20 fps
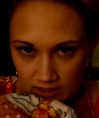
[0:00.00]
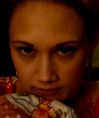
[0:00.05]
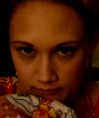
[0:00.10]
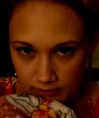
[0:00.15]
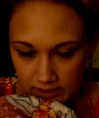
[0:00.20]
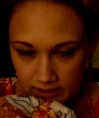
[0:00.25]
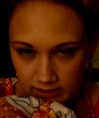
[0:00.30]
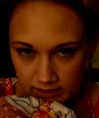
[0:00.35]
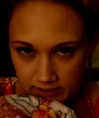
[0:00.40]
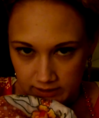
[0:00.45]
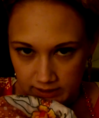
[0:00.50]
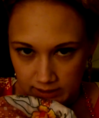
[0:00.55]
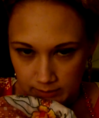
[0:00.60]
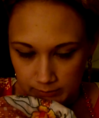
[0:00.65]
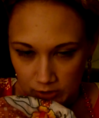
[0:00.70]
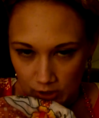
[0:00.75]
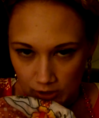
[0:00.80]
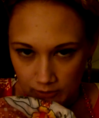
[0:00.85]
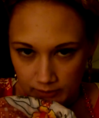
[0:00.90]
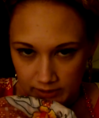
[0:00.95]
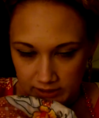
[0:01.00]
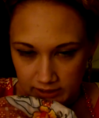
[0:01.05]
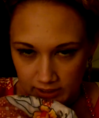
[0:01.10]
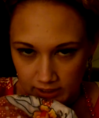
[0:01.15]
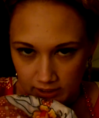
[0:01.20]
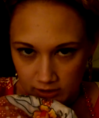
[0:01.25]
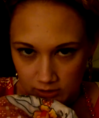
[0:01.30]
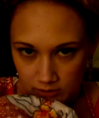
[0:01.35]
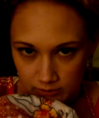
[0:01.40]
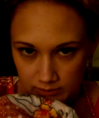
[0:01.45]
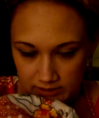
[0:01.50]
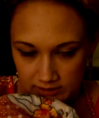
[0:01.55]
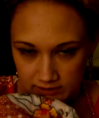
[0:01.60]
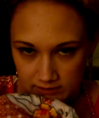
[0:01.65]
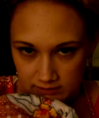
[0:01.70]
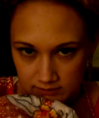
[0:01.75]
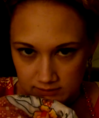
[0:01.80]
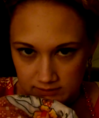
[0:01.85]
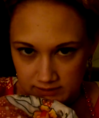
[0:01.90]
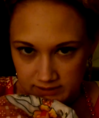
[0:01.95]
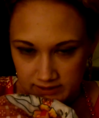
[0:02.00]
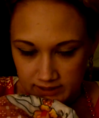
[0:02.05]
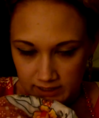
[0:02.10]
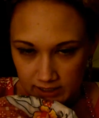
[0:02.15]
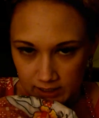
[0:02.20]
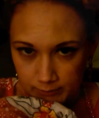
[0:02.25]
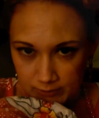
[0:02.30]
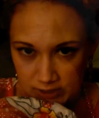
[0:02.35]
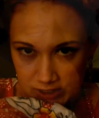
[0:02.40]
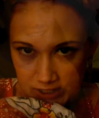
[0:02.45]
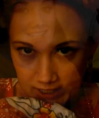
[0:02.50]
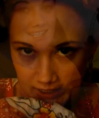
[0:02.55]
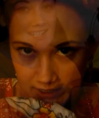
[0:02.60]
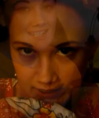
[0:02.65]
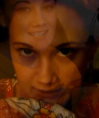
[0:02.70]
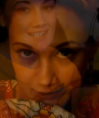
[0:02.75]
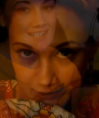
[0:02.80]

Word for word: ready to keep going though and see how much I can